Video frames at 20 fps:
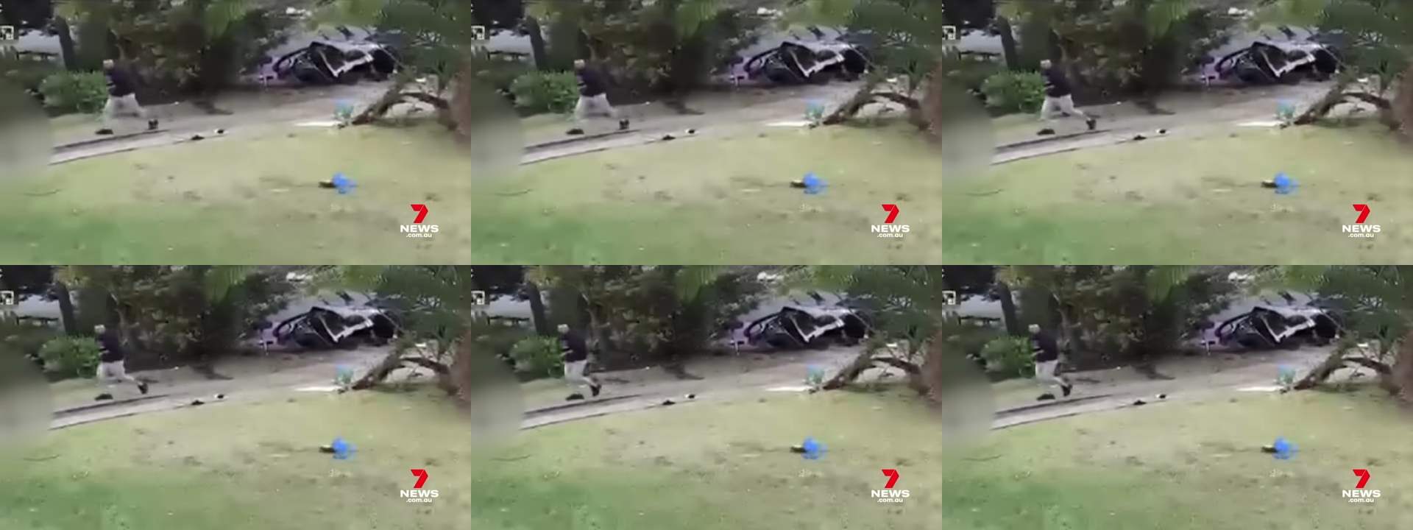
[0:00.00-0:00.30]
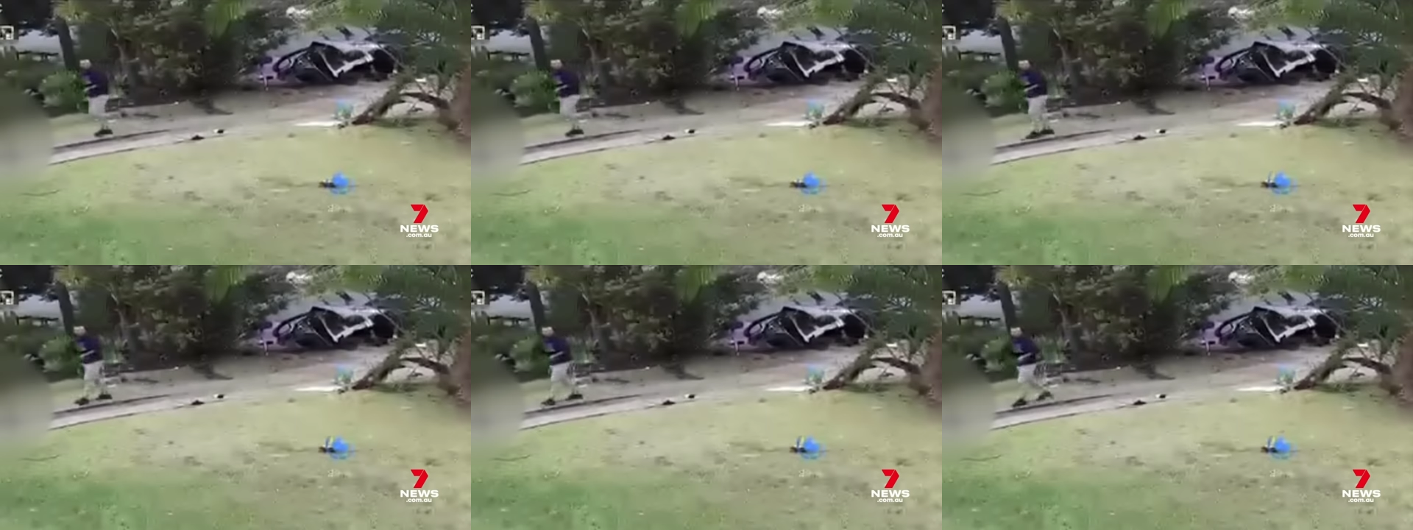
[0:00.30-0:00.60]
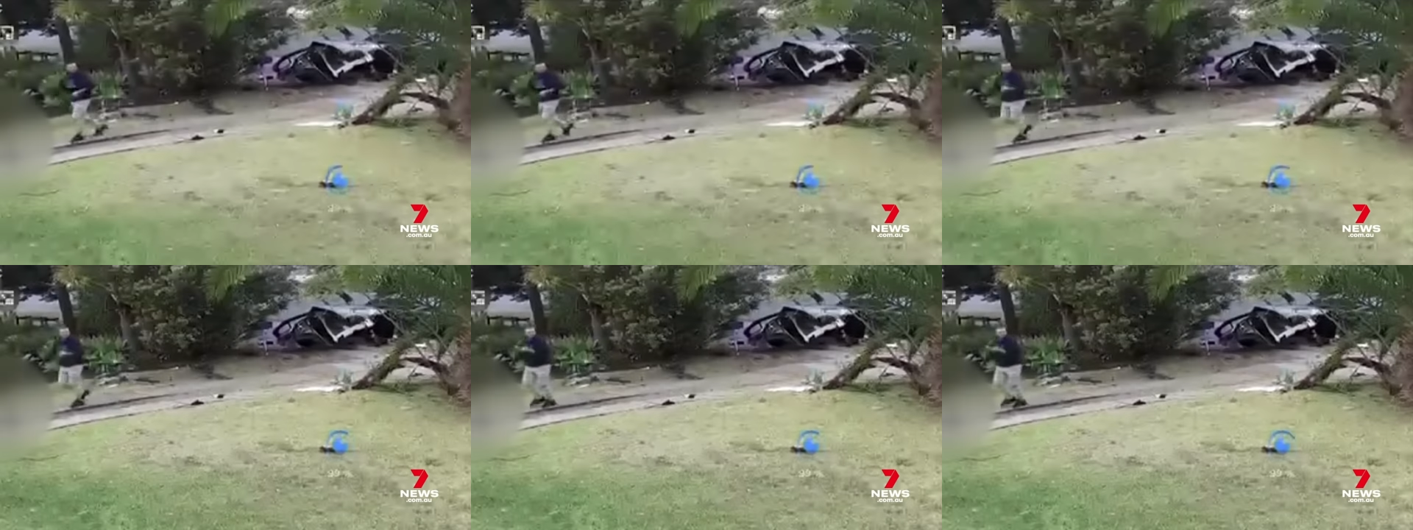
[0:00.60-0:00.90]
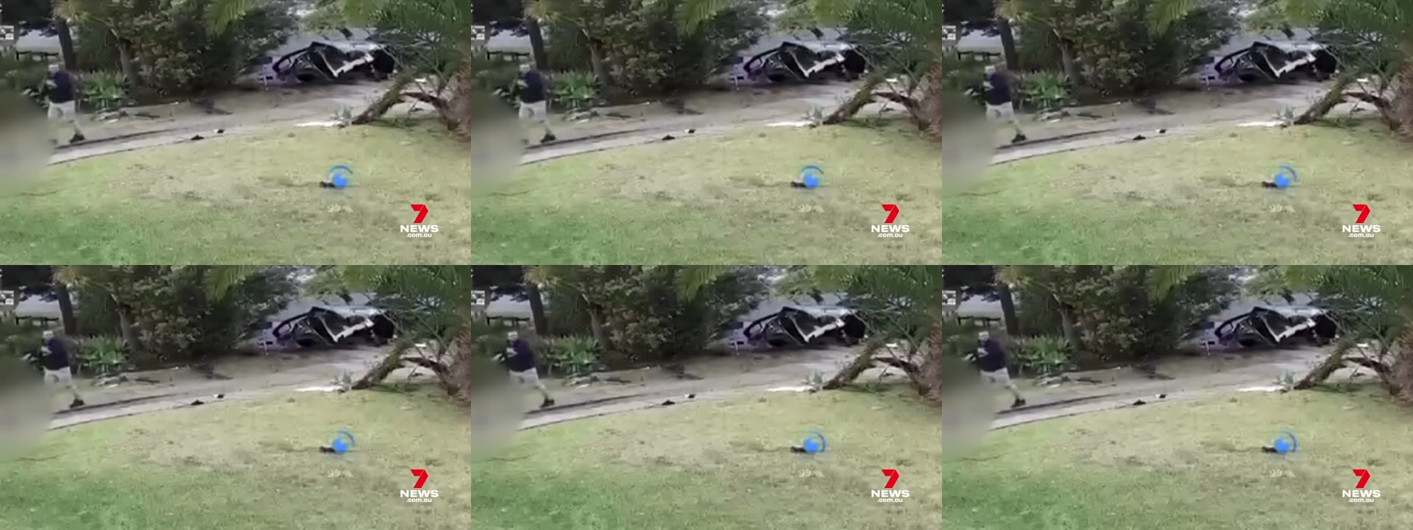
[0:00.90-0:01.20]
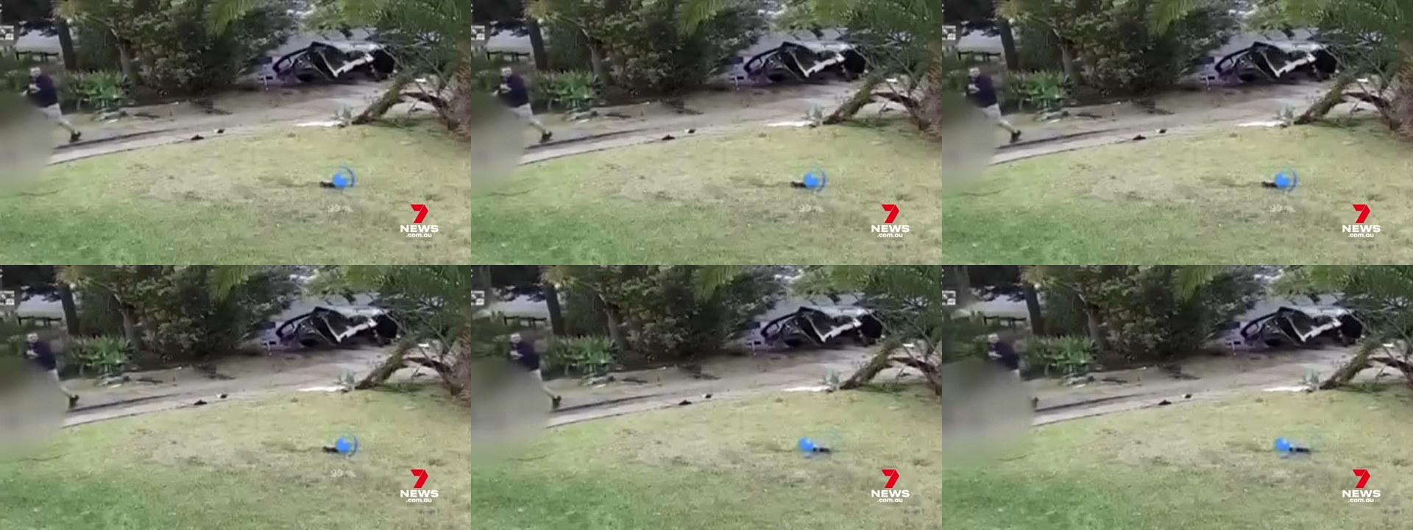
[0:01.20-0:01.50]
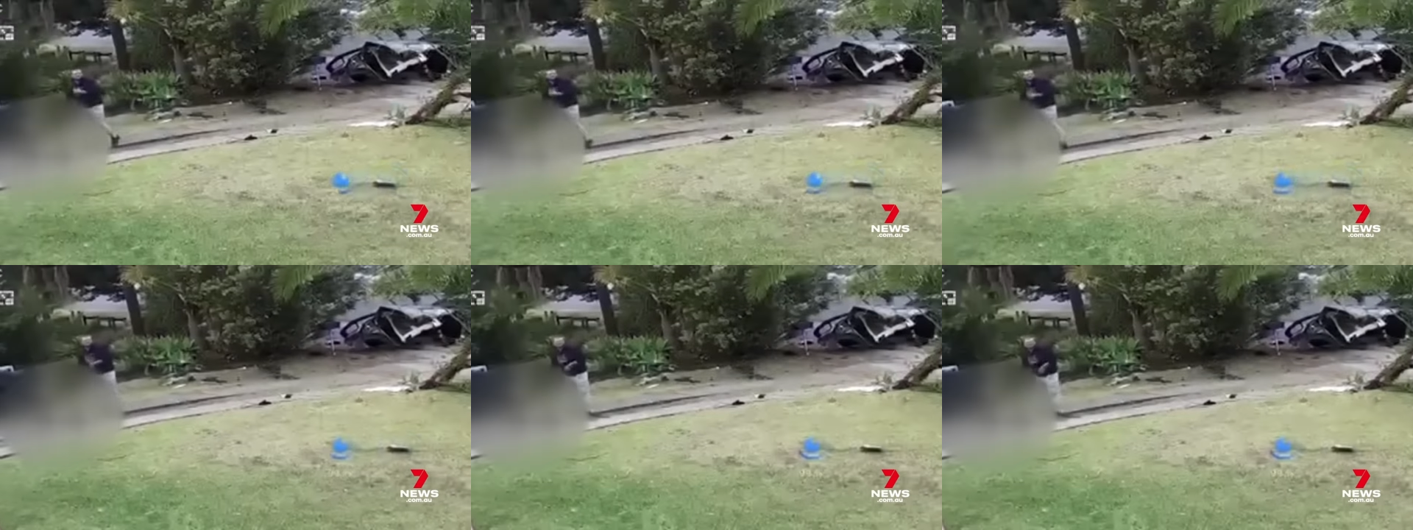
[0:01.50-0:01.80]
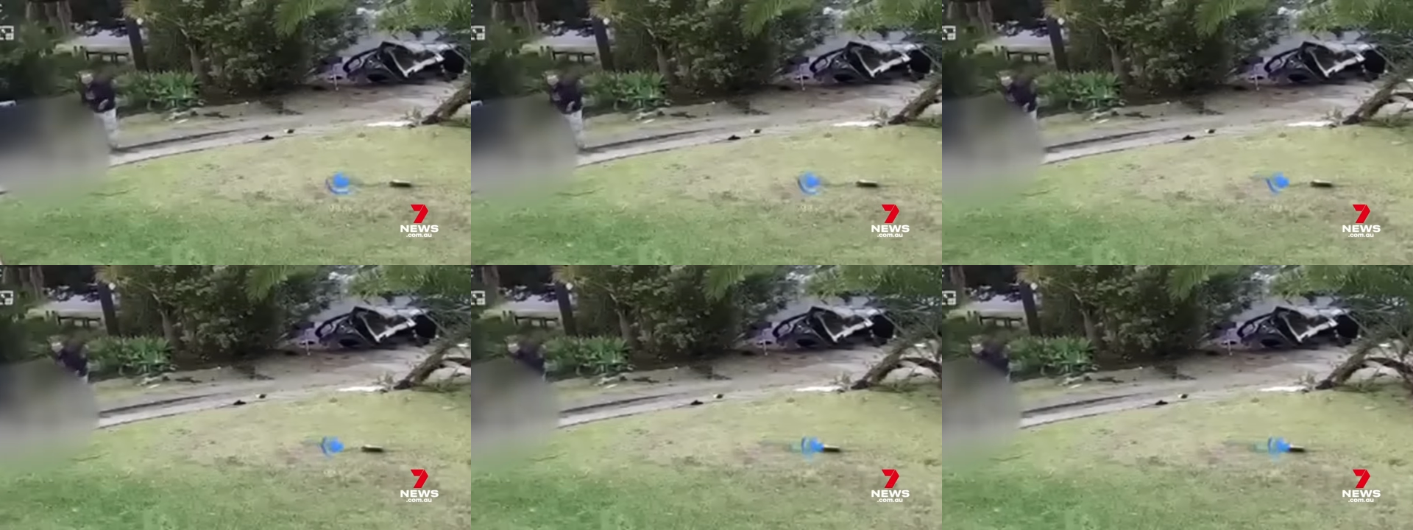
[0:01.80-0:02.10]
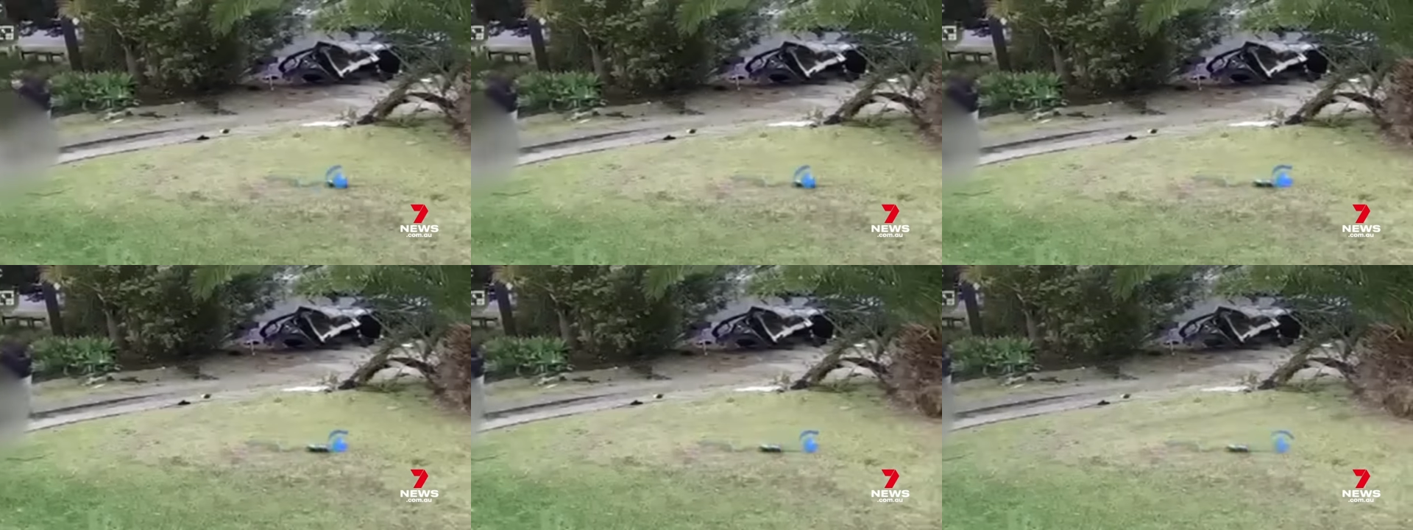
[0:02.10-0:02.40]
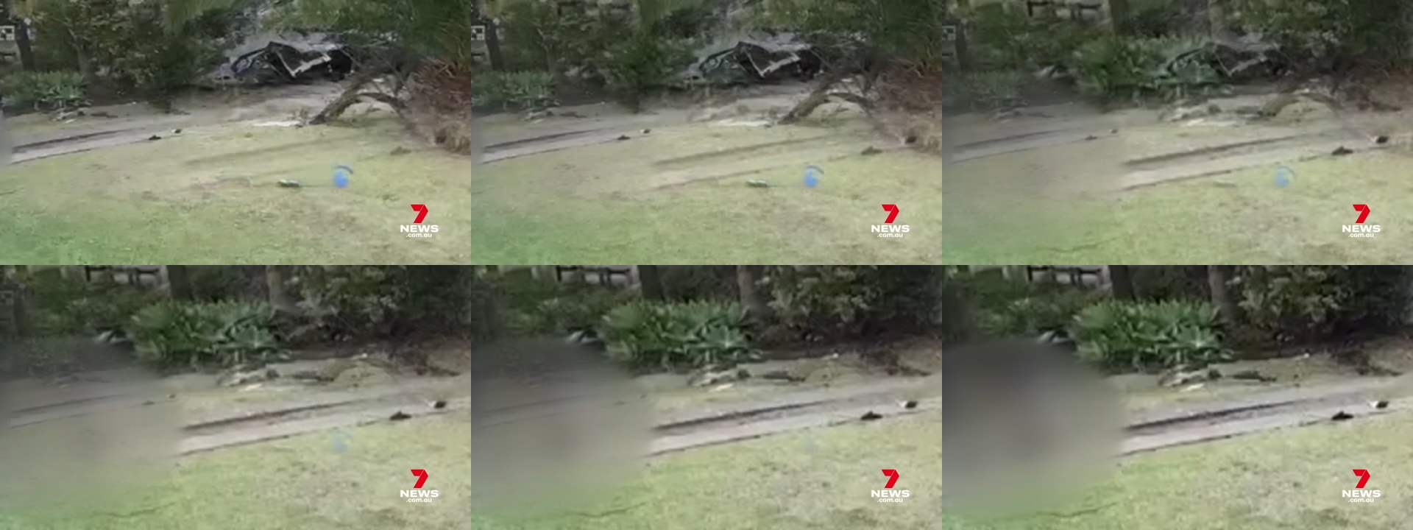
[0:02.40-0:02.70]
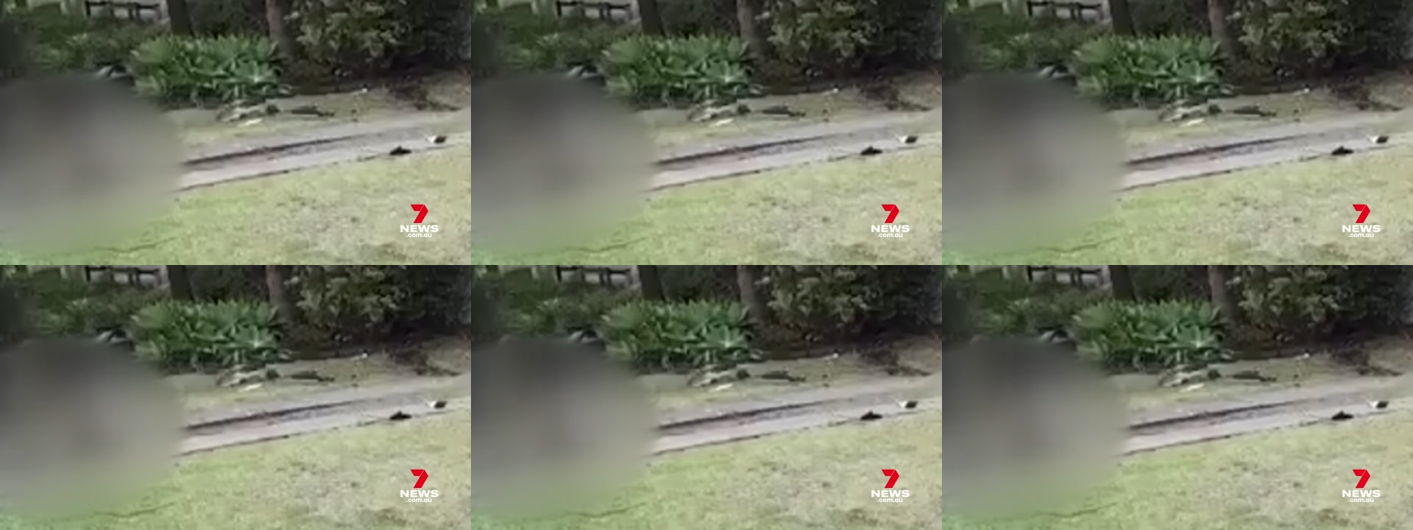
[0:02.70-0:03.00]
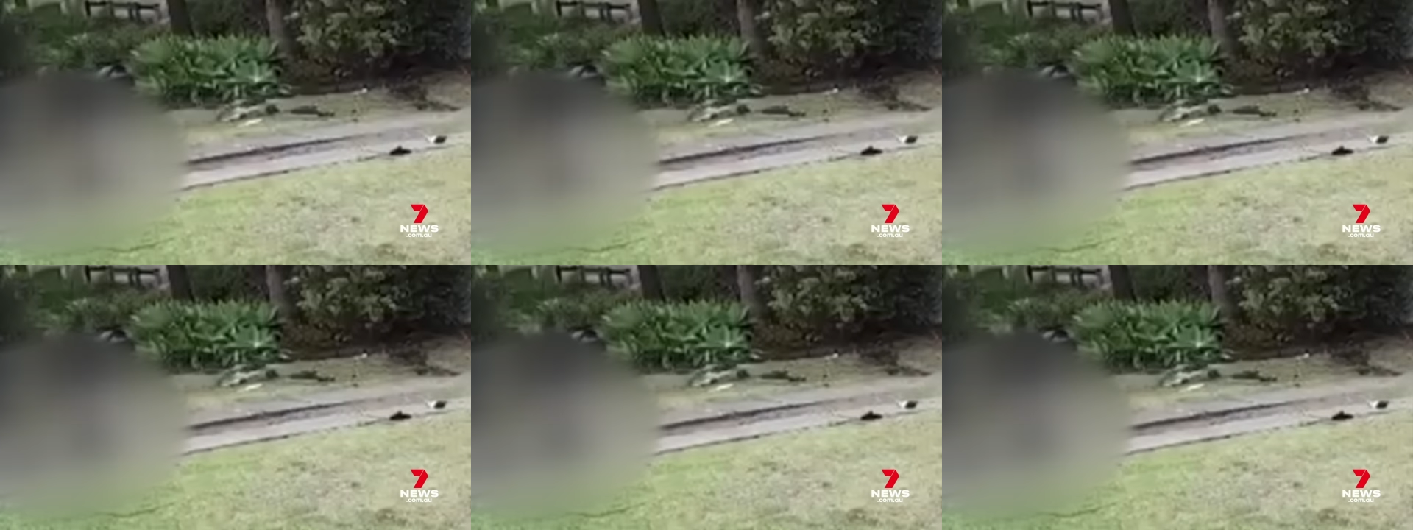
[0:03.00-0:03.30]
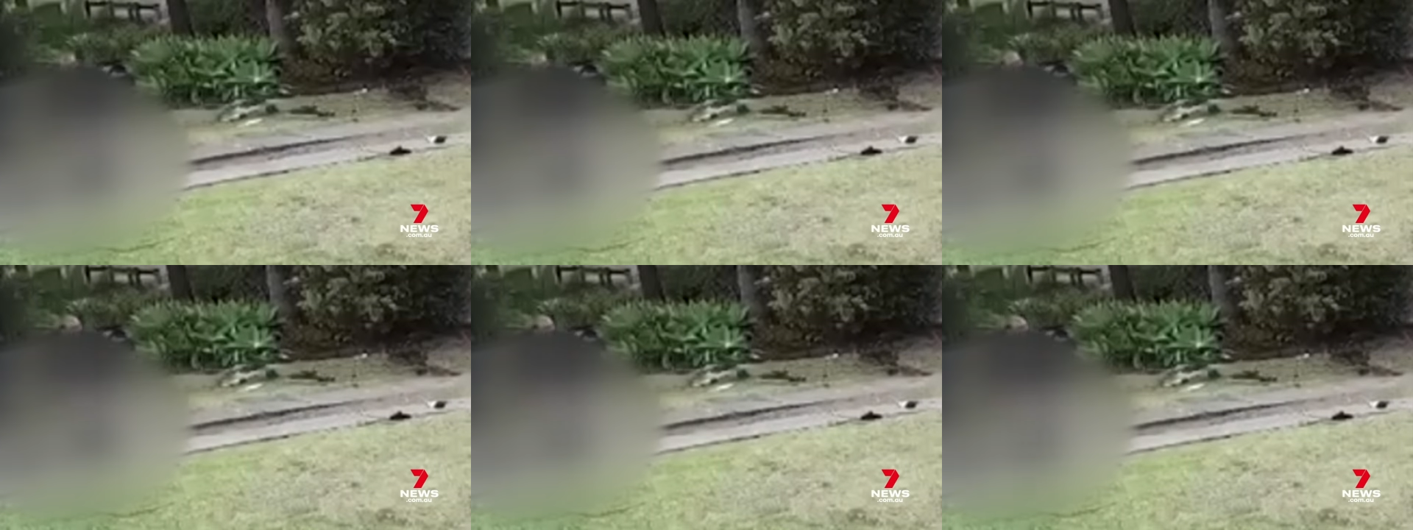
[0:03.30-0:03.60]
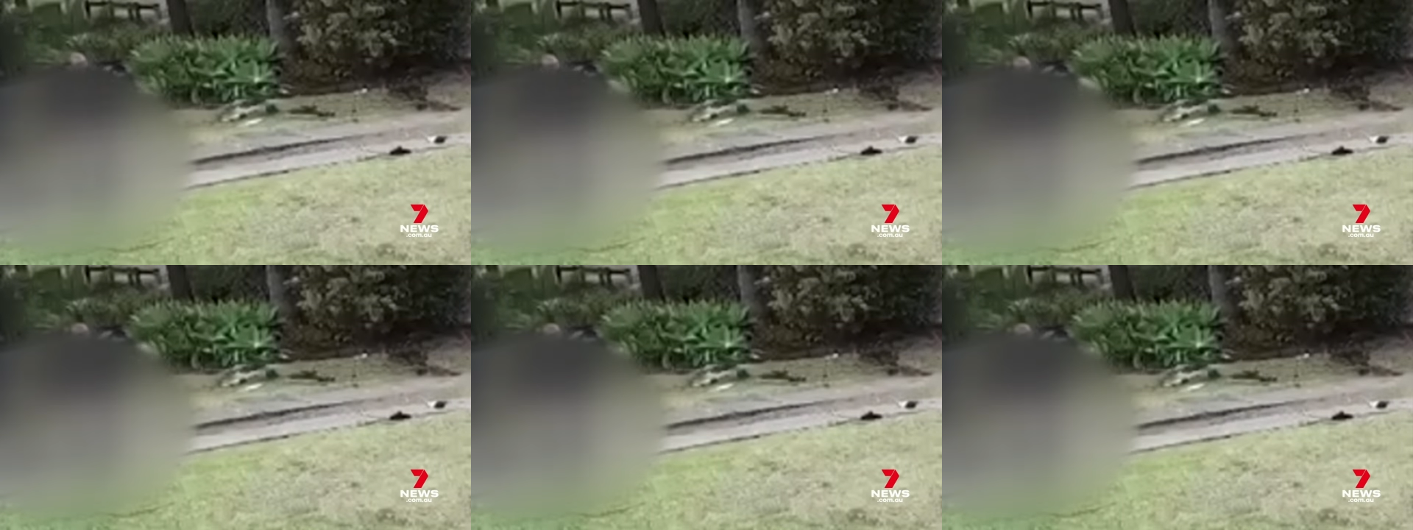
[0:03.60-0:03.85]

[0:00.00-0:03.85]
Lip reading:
No face is visible, so there are no lips to read.